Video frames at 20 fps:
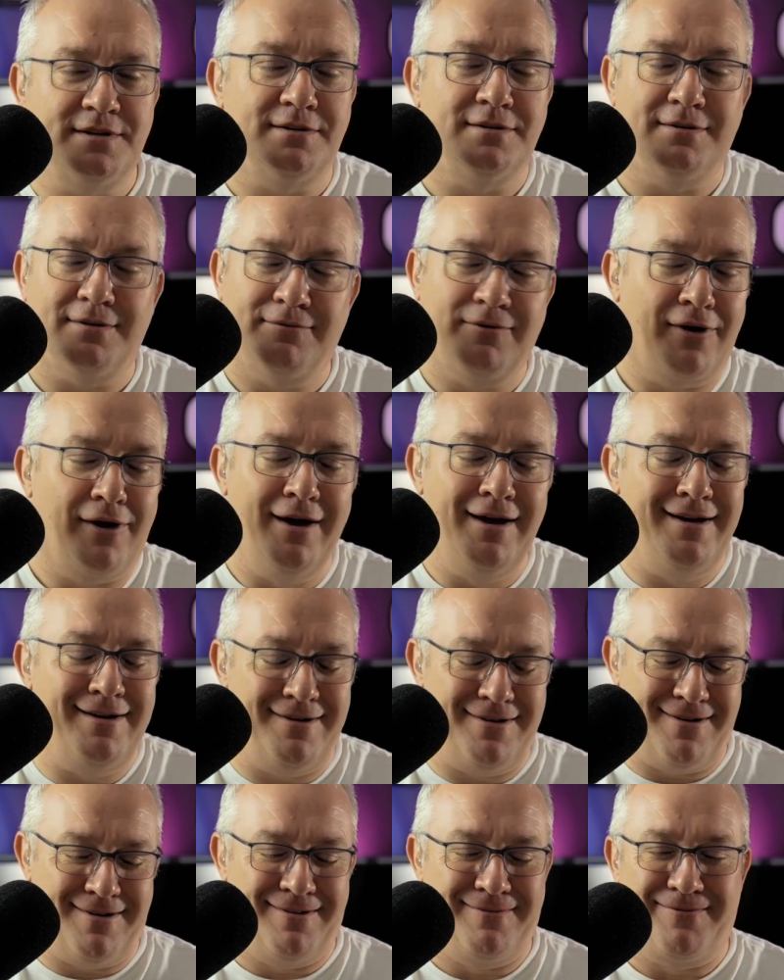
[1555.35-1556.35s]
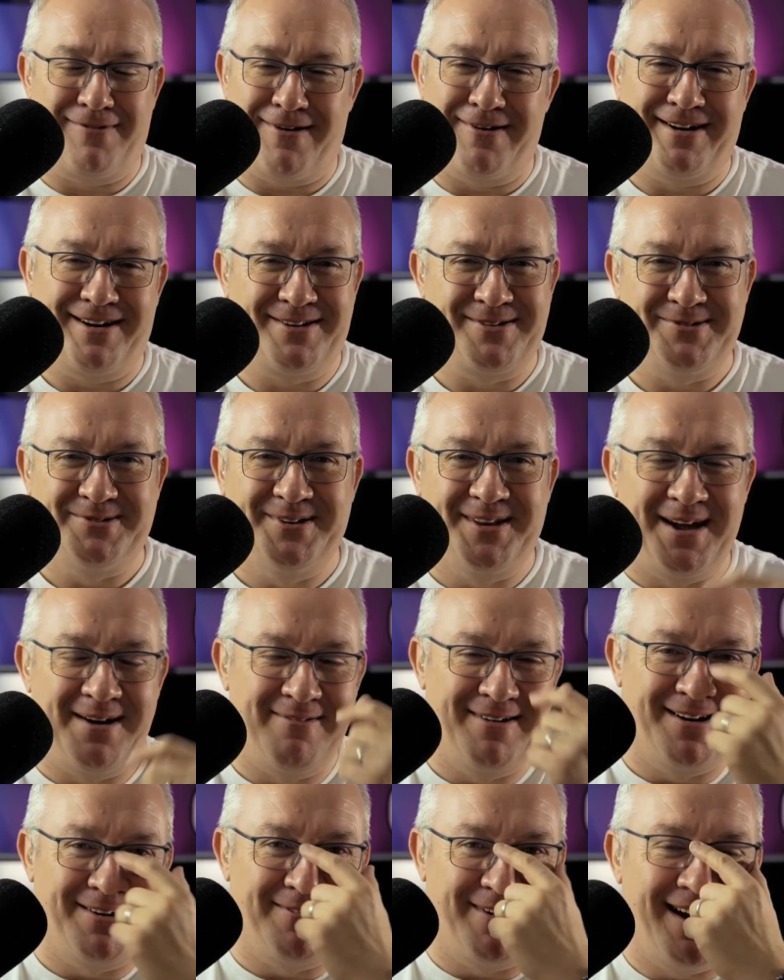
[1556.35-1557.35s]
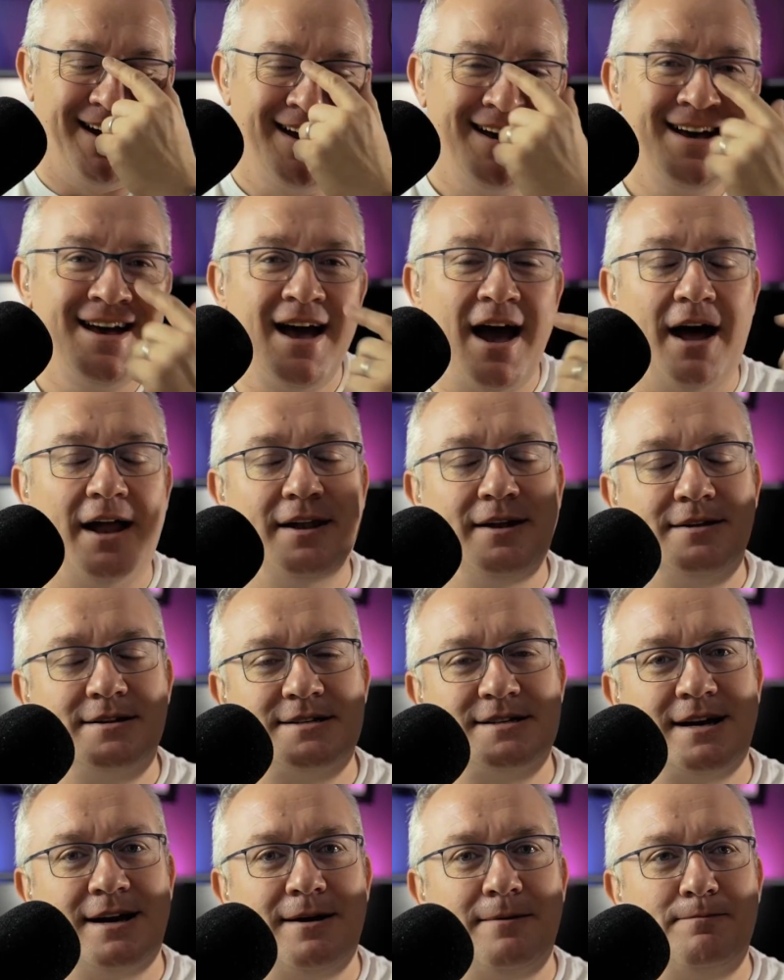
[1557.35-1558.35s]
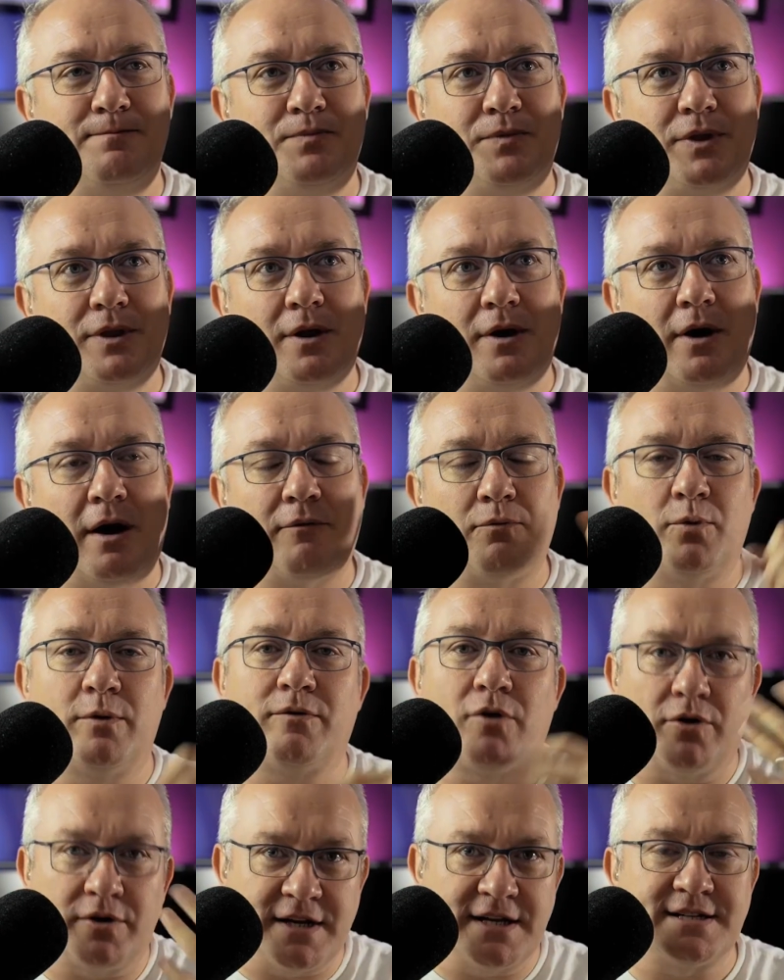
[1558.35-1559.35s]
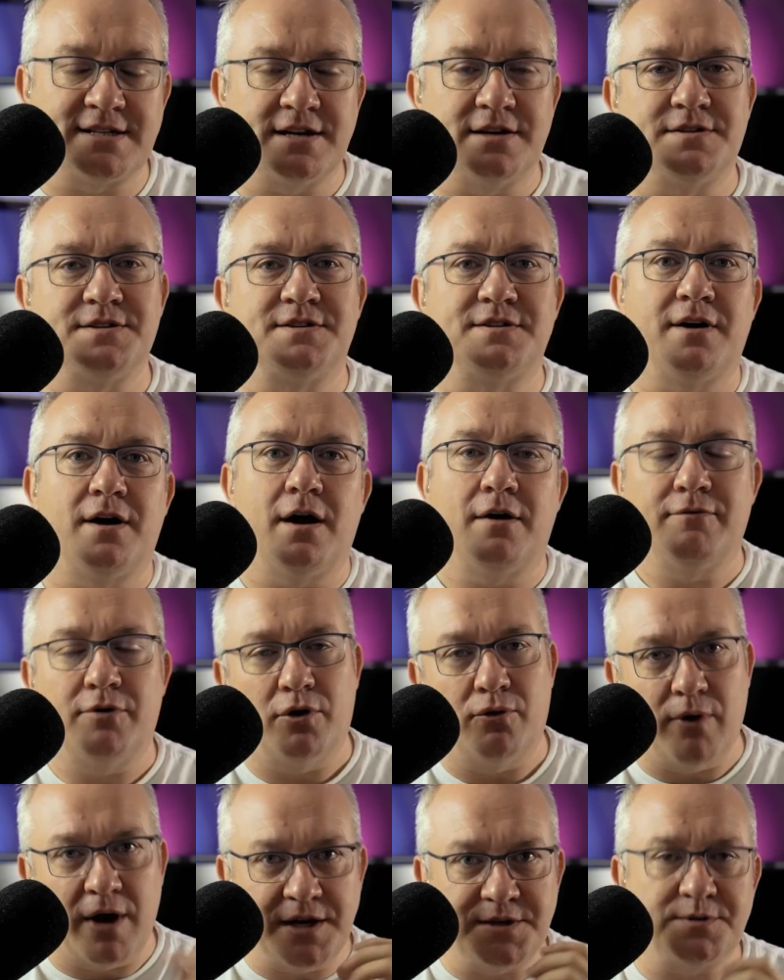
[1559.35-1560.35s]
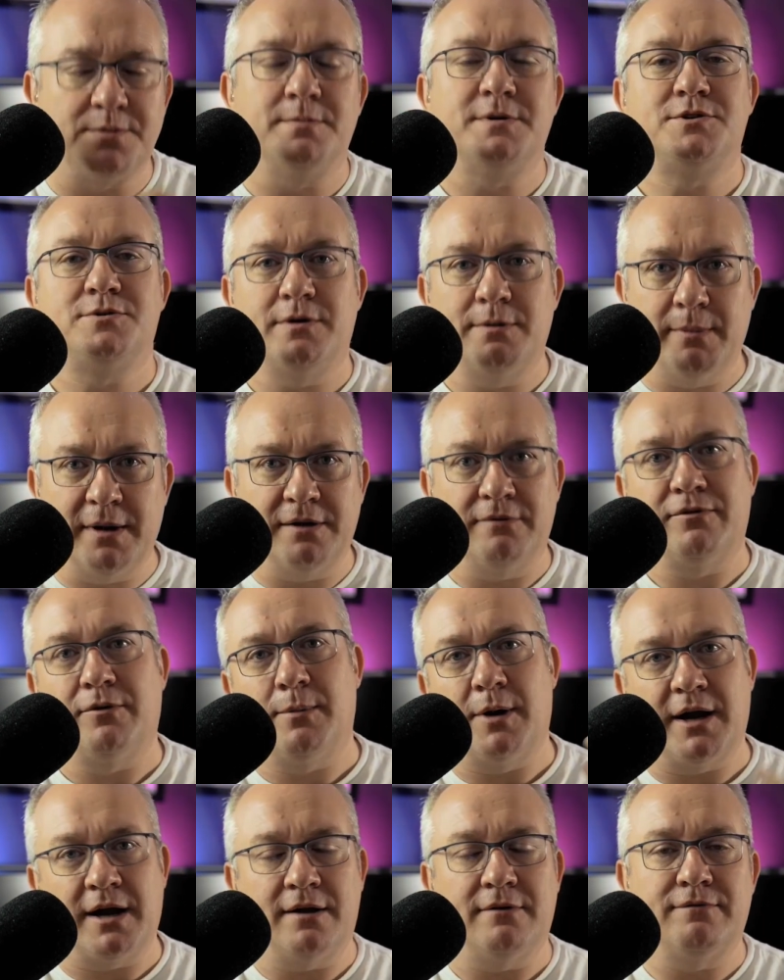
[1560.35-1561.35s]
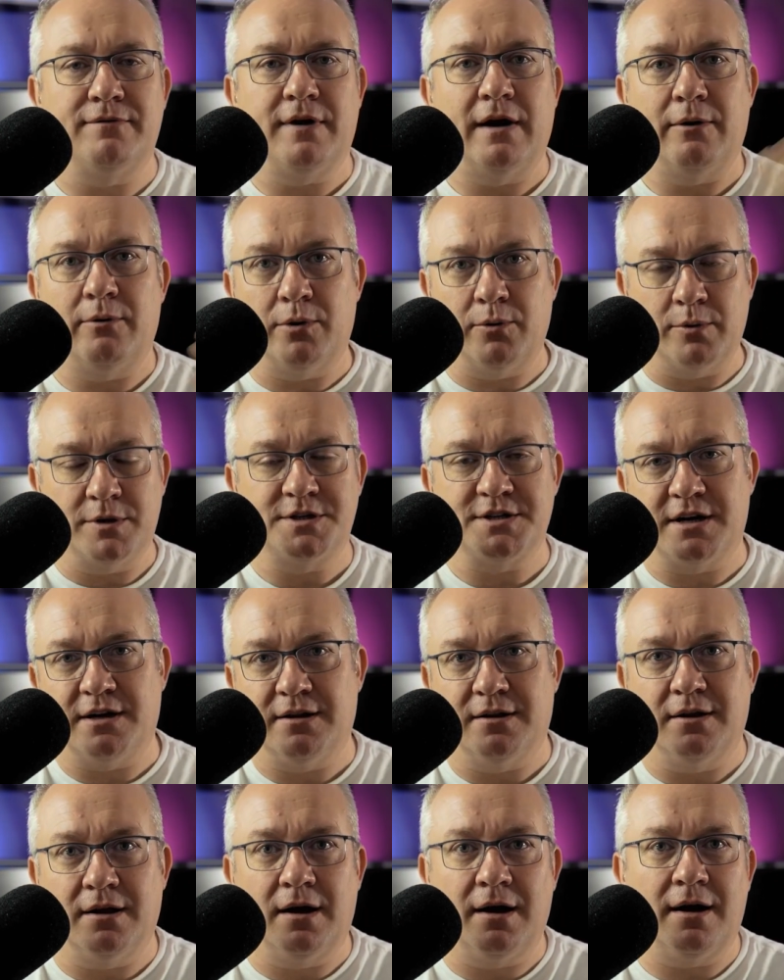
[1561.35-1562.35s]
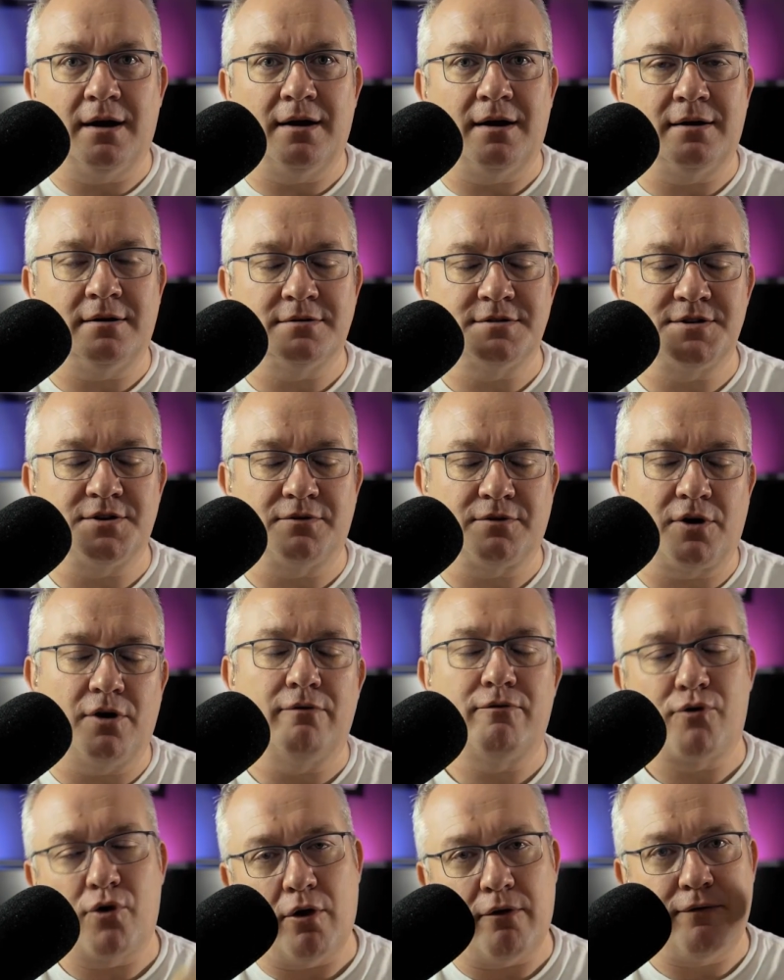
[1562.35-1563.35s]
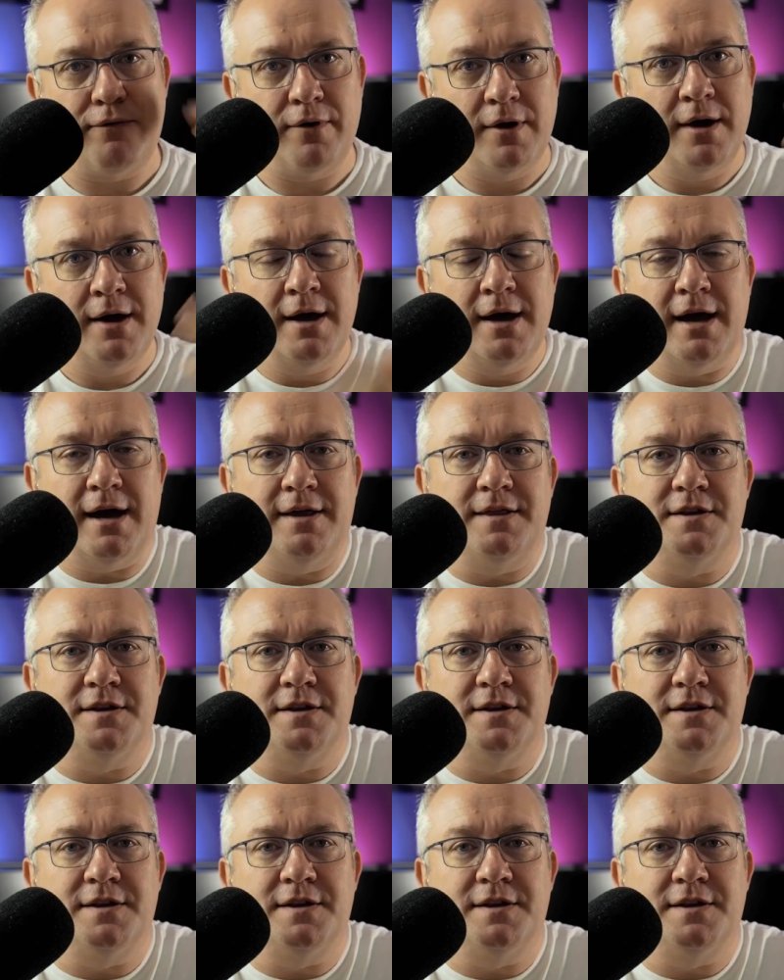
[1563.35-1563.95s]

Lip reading: Still a very cool name. I love it. And we've got details of an arrangement between Meaningful Money and Farewill, which I'll sort of cover off